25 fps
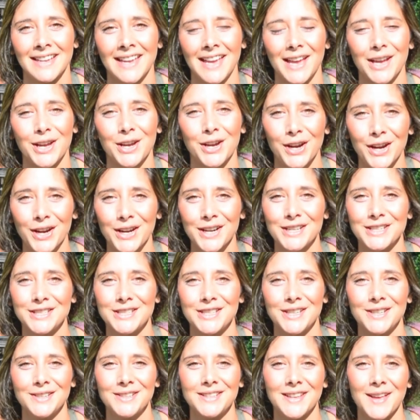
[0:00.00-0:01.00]
encourage
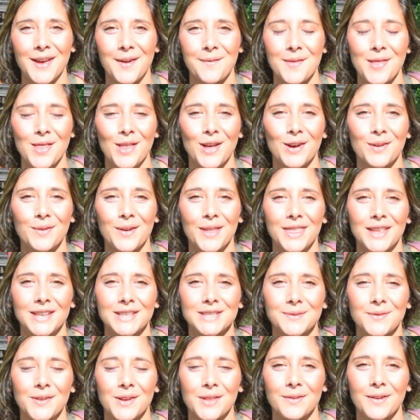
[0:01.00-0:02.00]
you to come along with
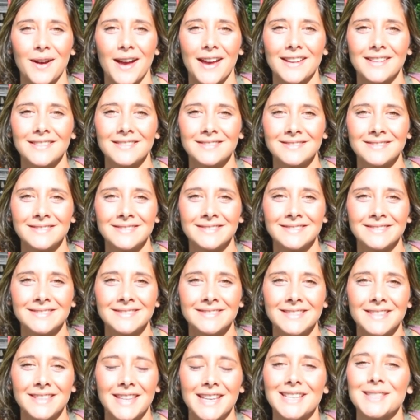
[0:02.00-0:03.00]
us for the ride.
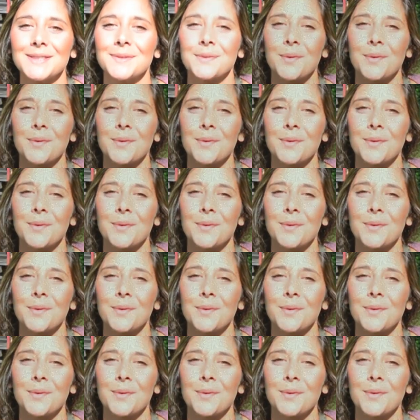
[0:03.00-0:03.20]
Thanks for